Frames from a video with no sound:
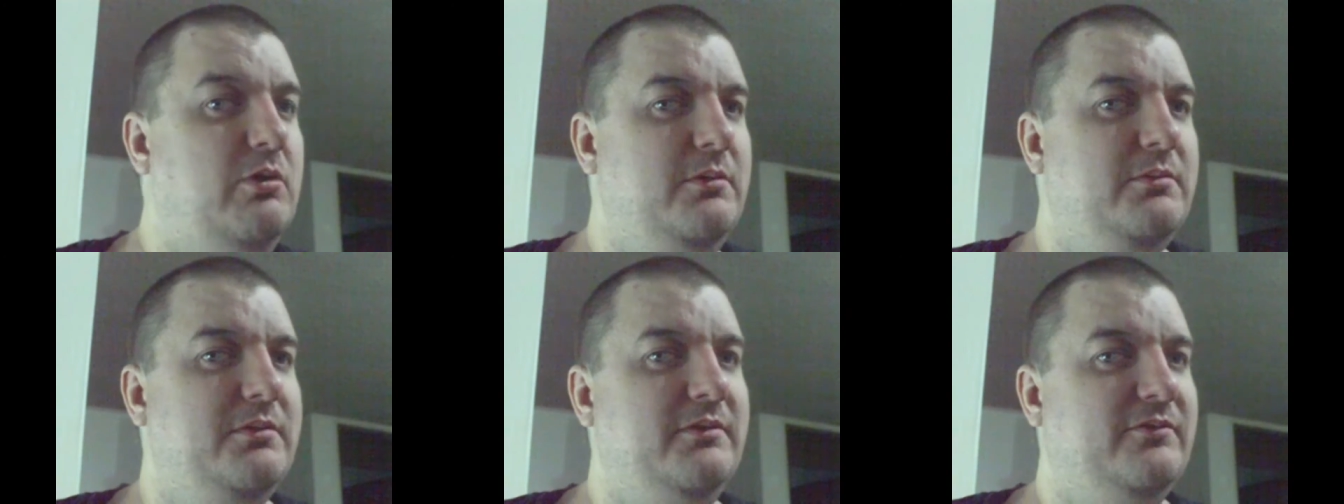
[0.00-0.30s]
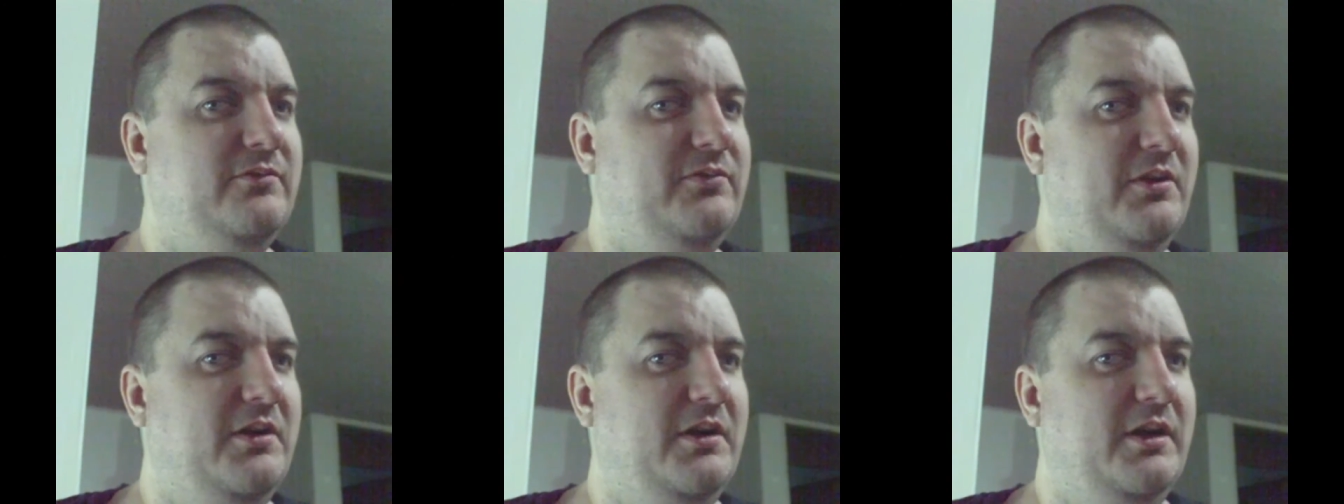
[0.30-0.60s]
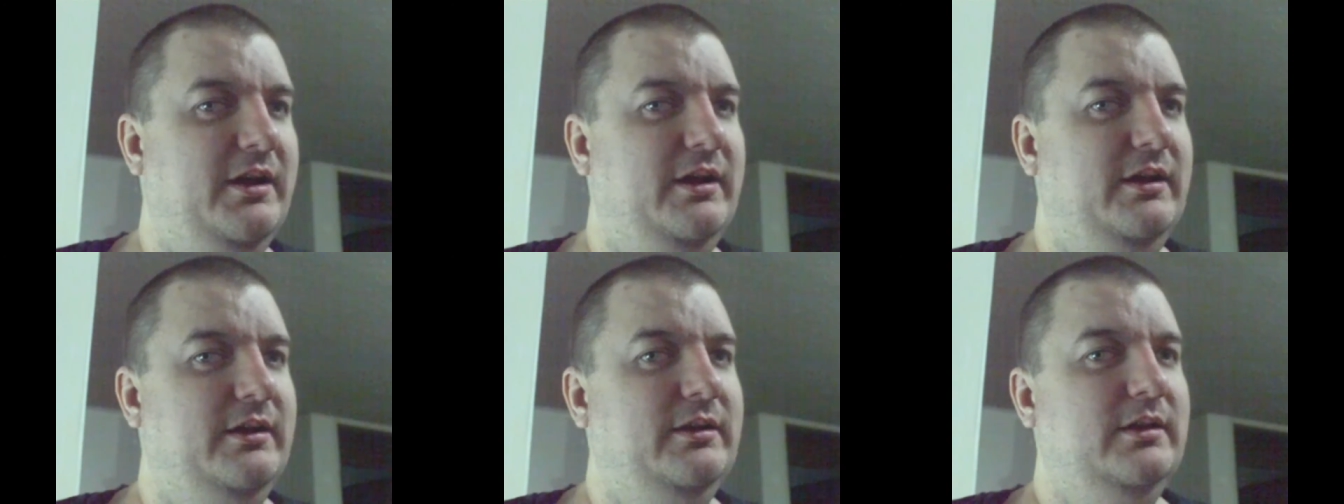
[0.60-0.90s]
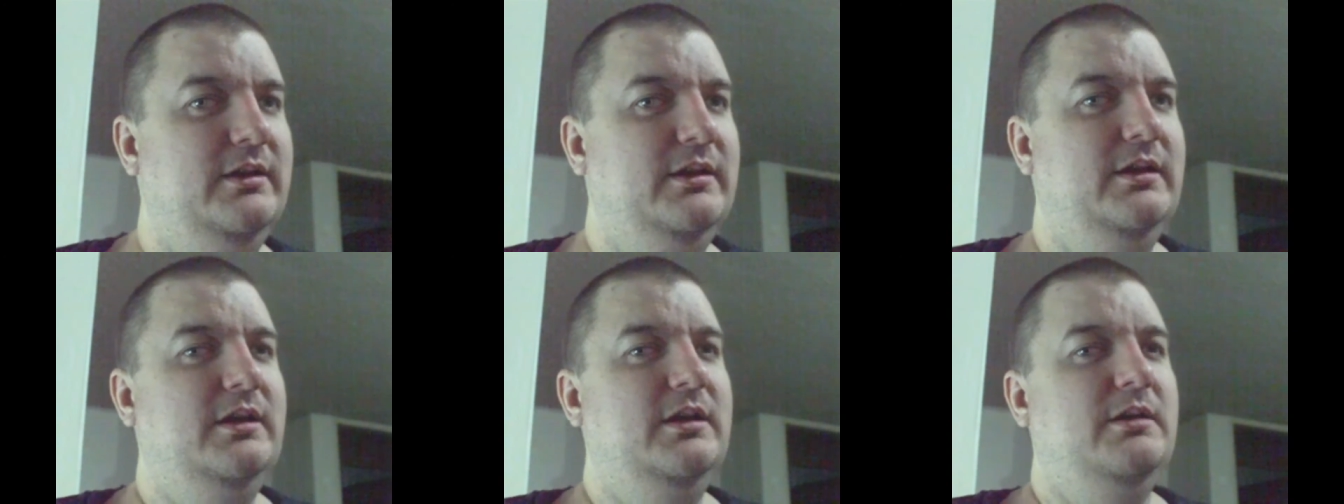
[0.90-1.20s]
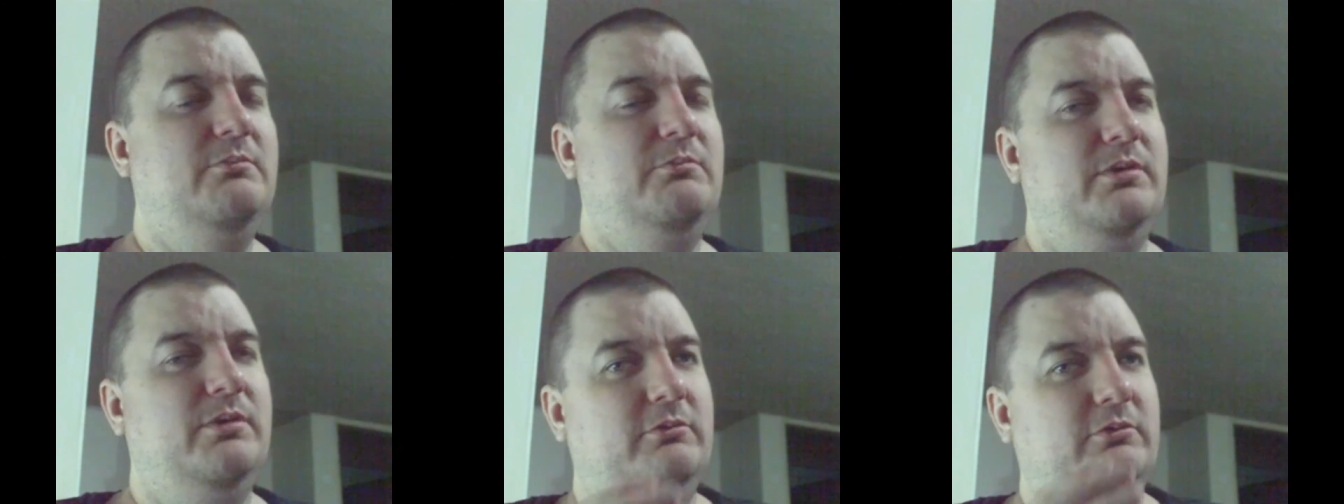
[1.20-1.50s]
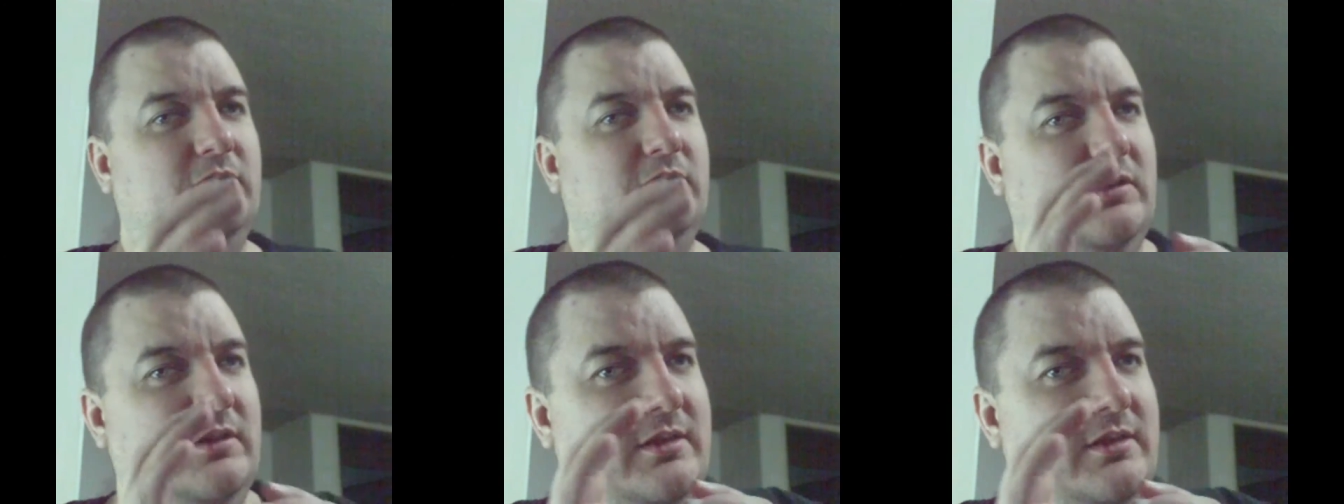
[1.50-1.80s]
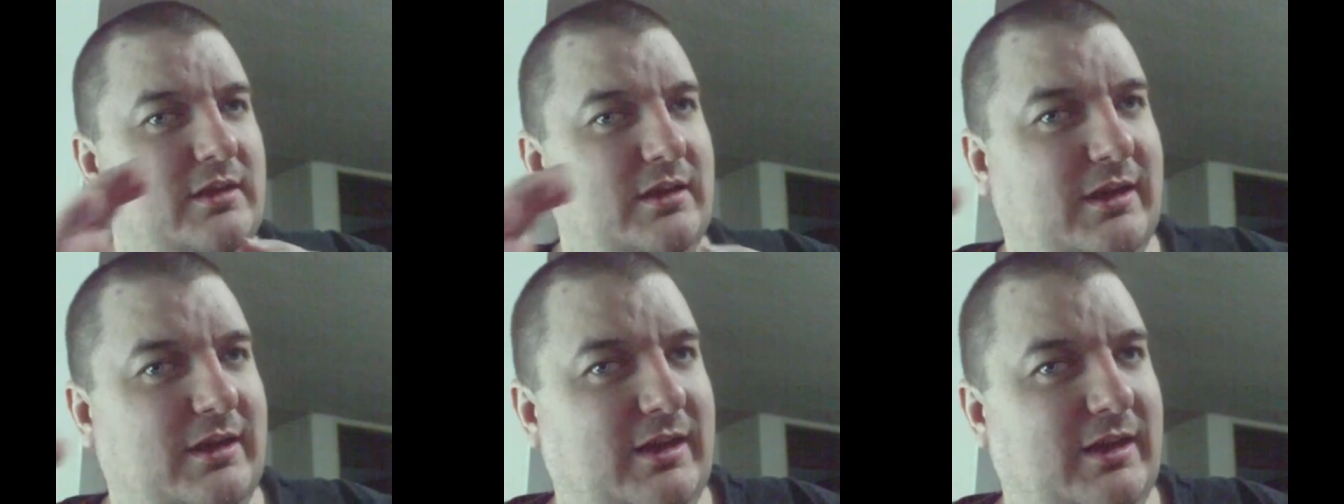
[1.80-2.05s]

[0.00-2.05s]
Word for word: would have been fine, but it was that